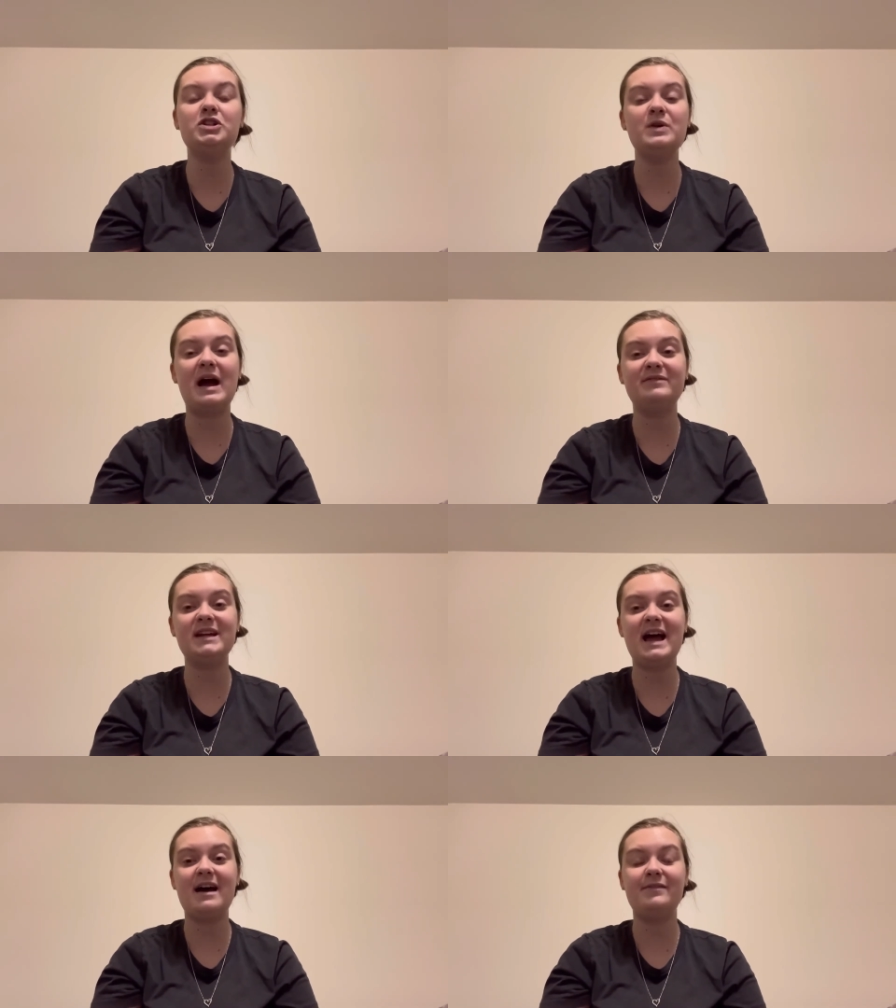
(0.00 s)
you have to
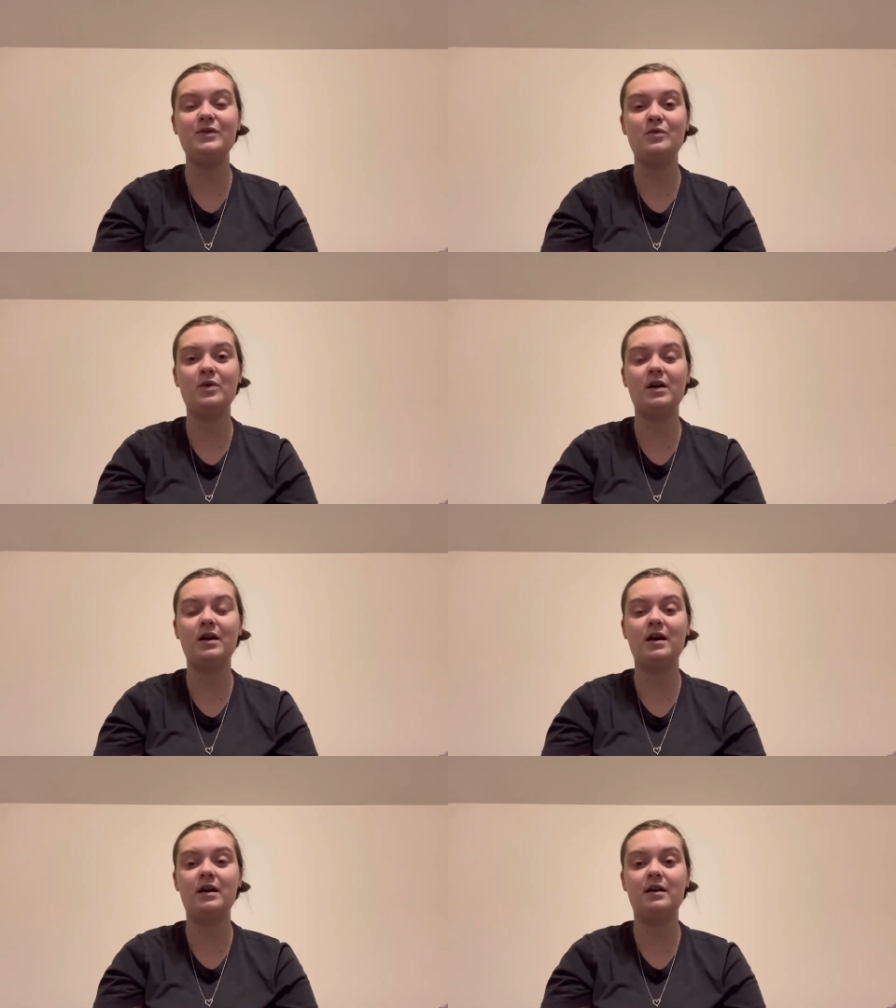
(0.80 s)
have
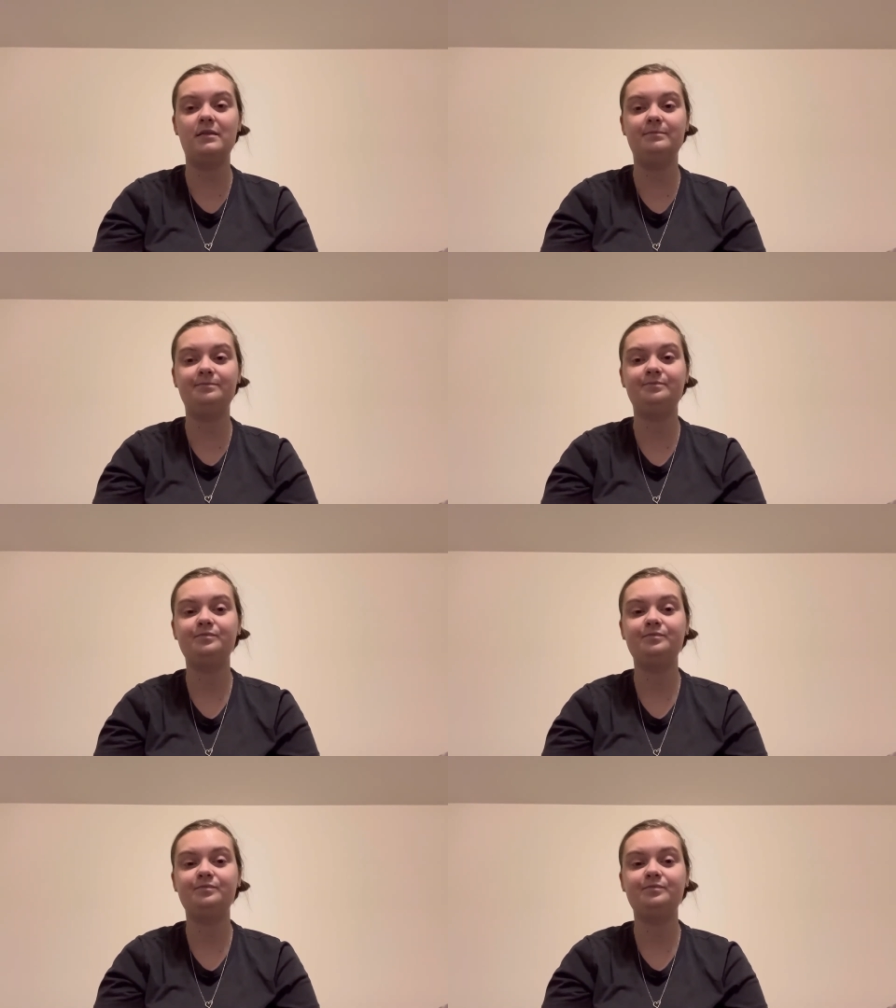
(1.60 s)
your um,